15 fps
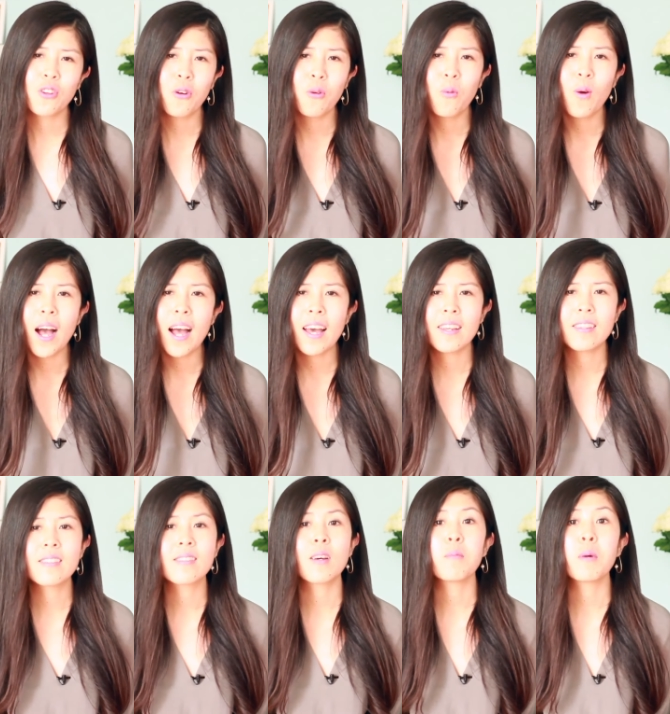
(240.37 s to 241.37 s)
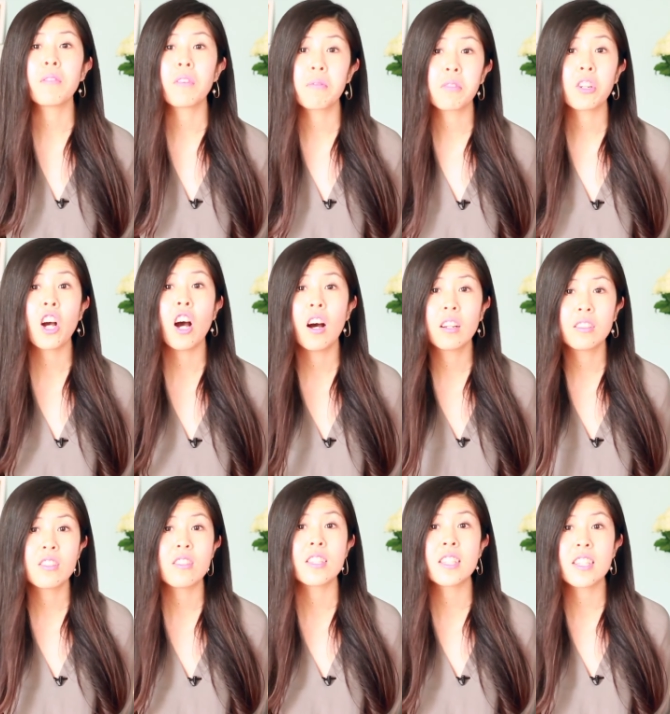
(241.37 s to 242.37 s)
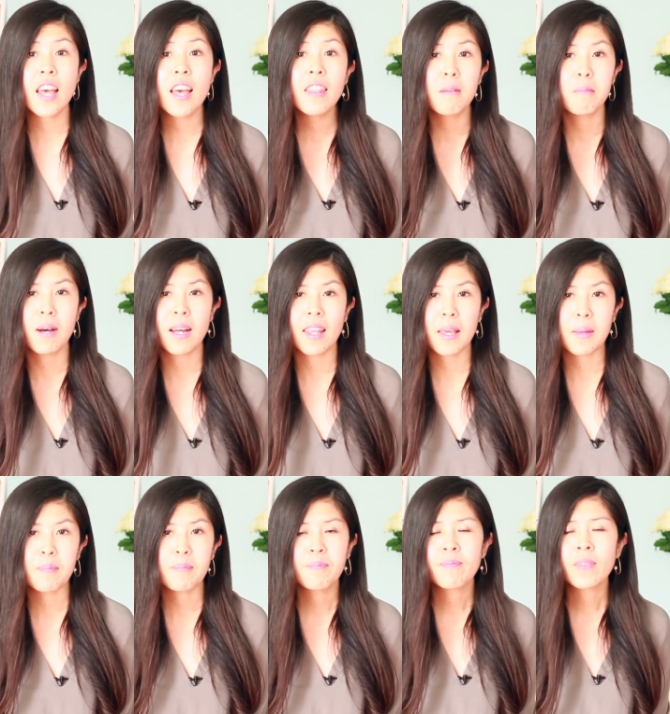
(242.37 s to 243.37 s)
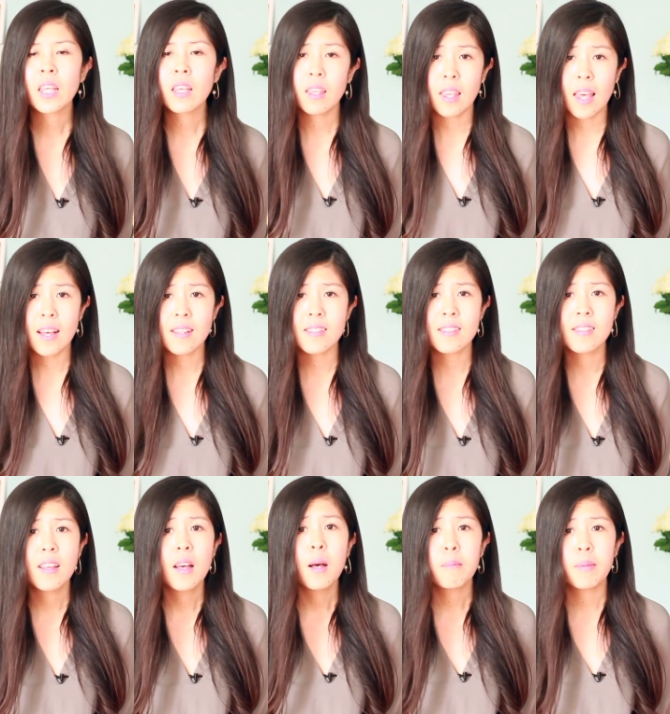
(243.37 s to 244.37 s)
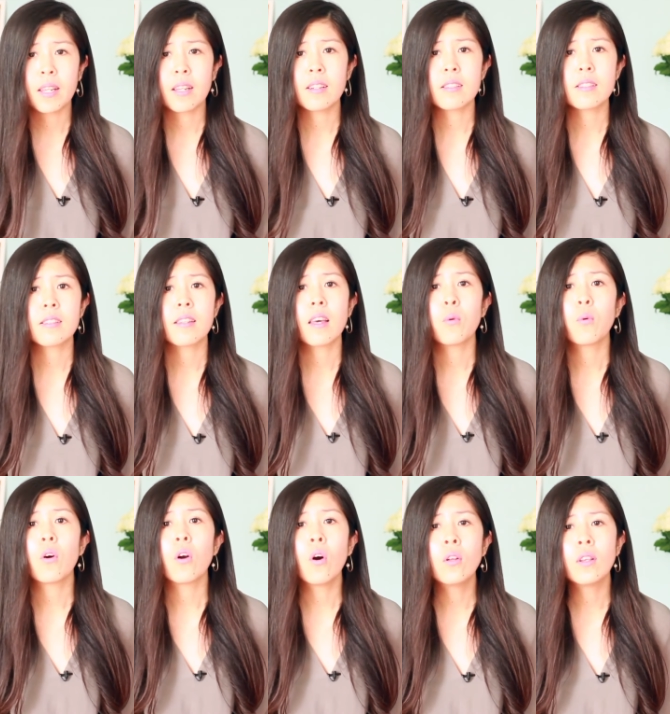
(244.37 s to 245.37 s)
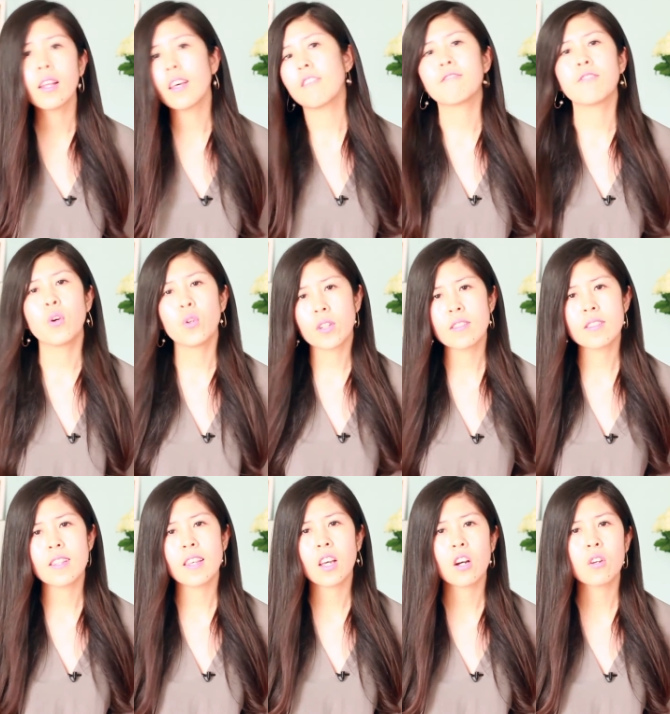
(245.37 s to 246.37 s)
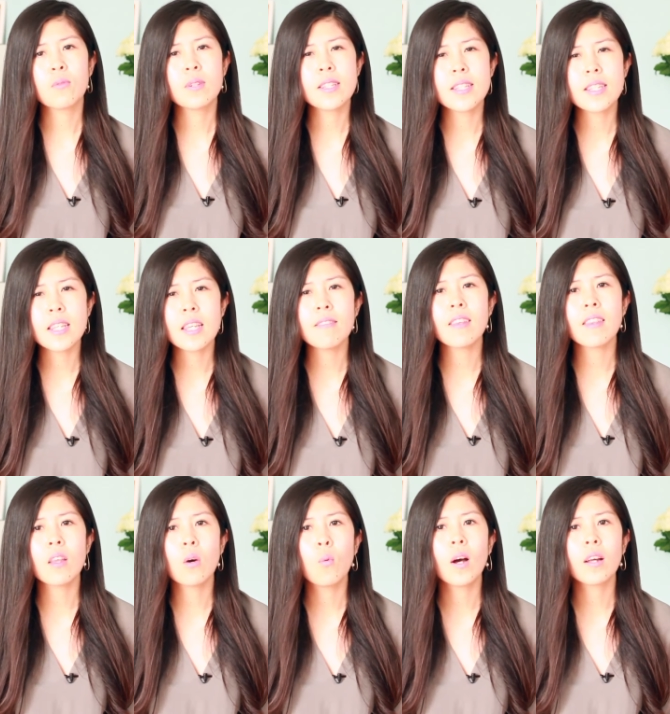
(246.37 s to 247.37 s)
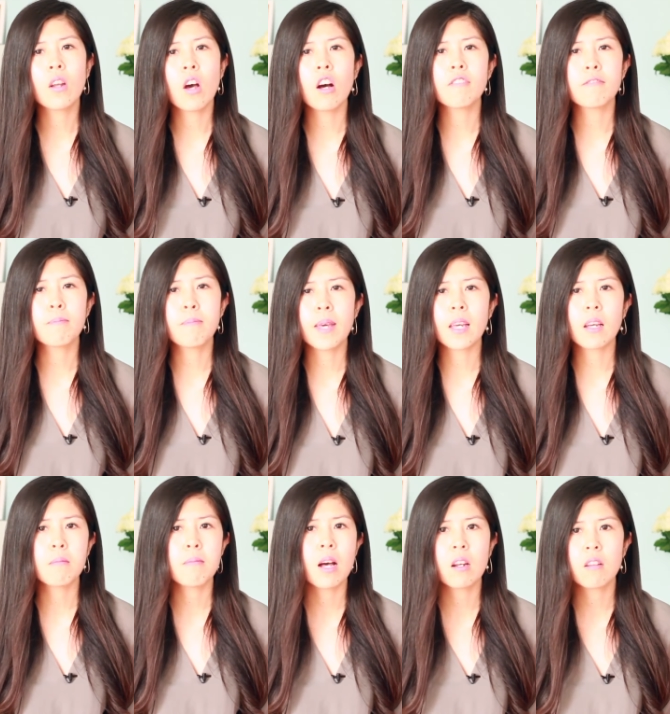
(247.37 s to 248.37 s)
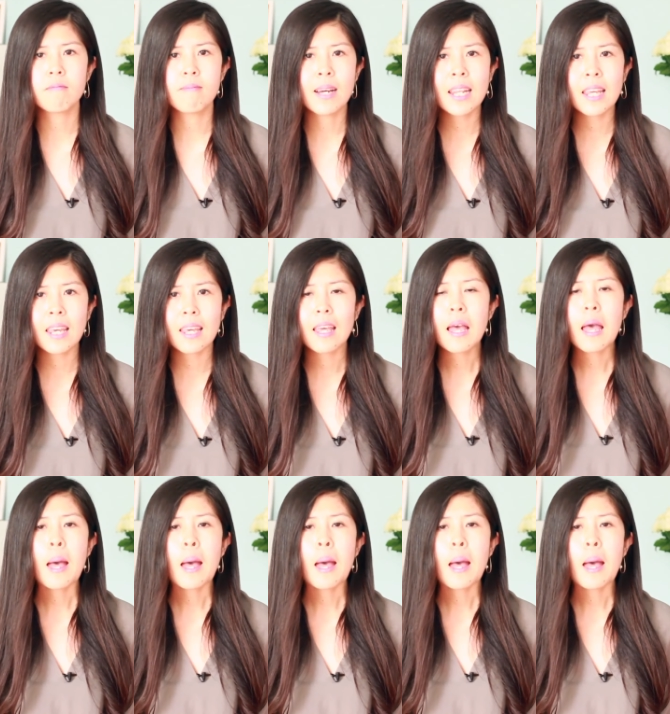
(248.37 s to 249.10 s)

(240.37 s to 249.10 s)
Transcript: know why some of them can't sustain the money. Yes, because they were only focusing on receiving the one-off big amount of money,